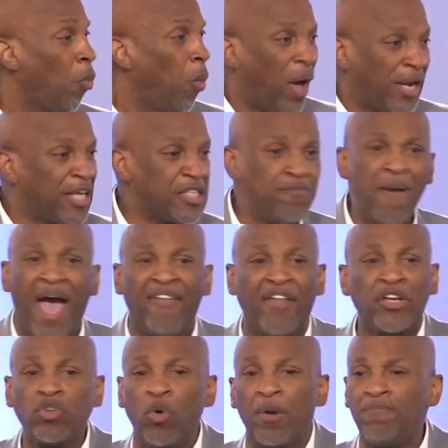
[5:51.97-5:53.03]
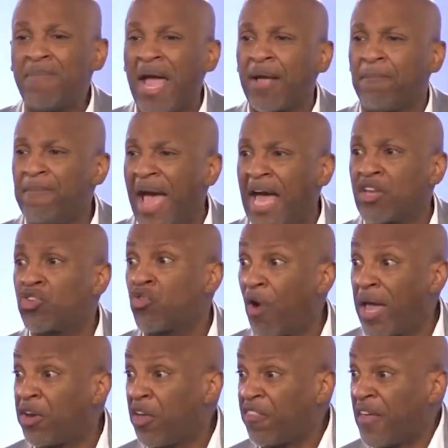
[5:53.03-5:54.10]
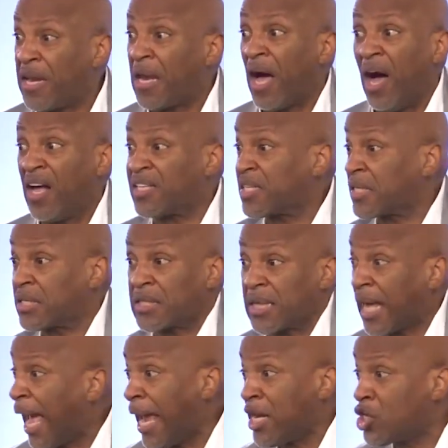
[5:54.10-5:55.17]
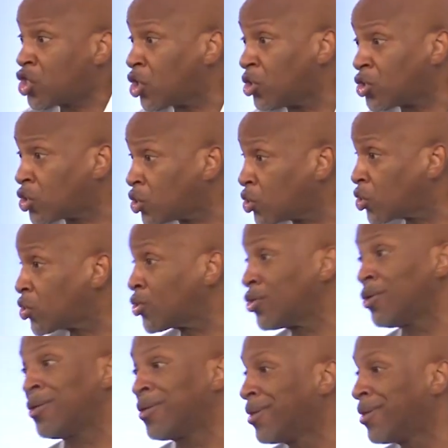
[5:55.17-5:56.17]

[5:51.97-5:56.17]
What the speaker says: What is man that you would make man greater than us, the angels?